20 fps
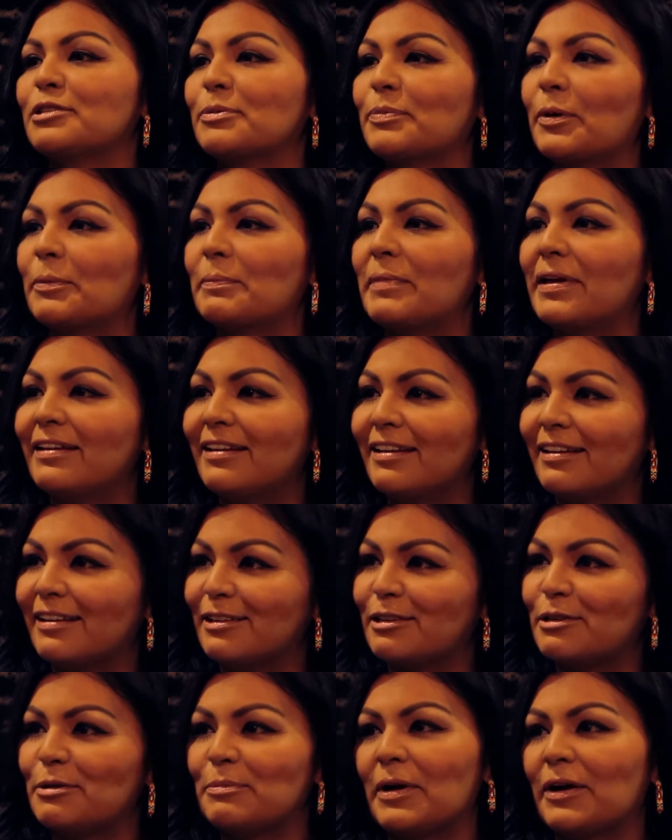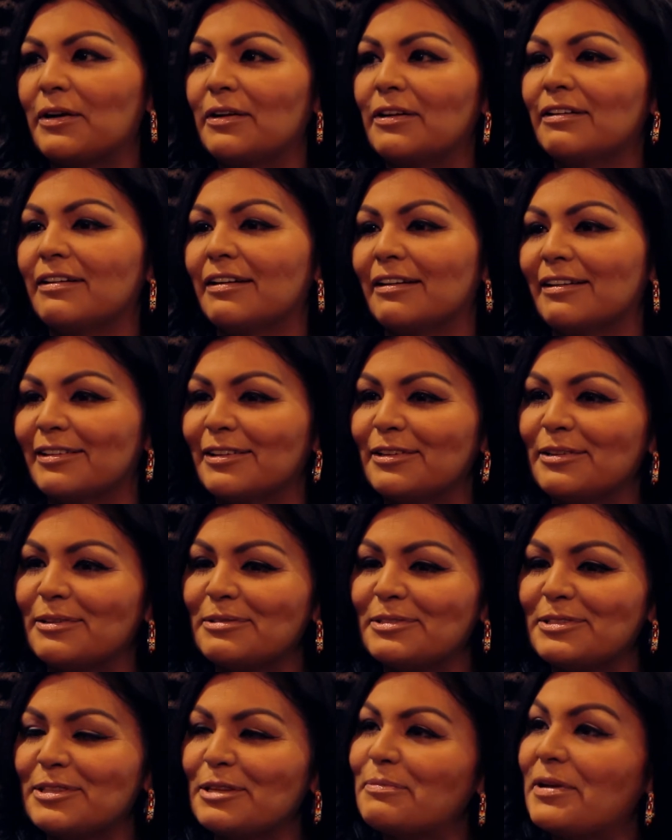about making it in America.
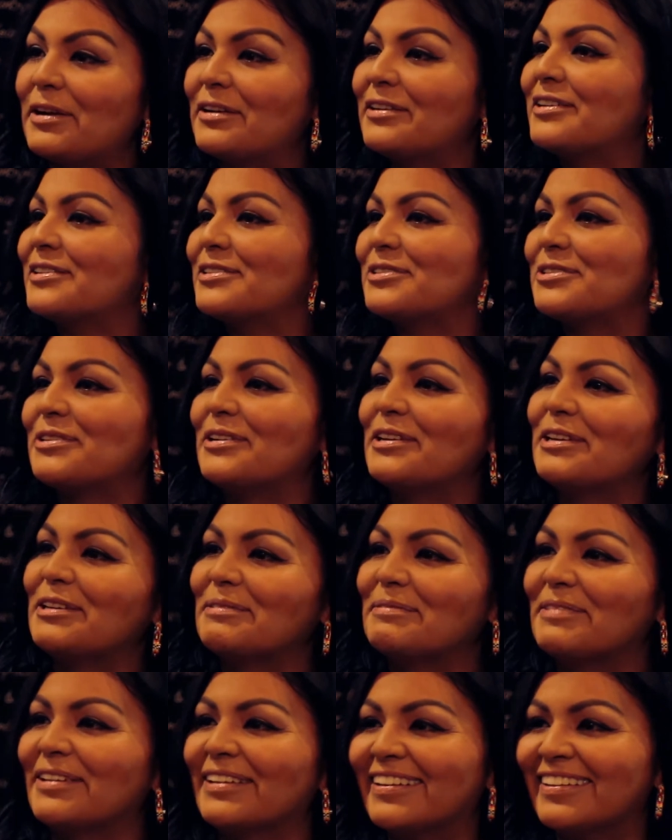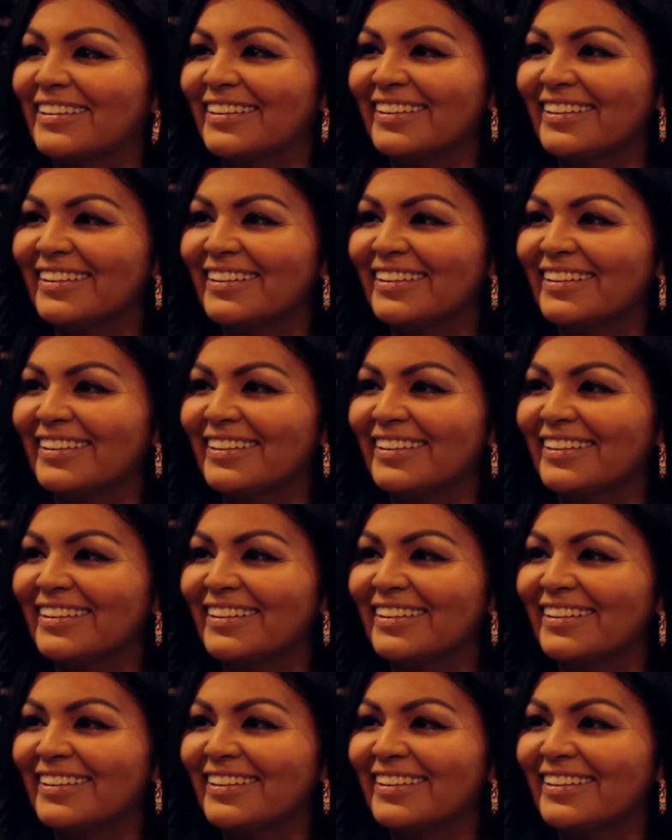It's the American dream.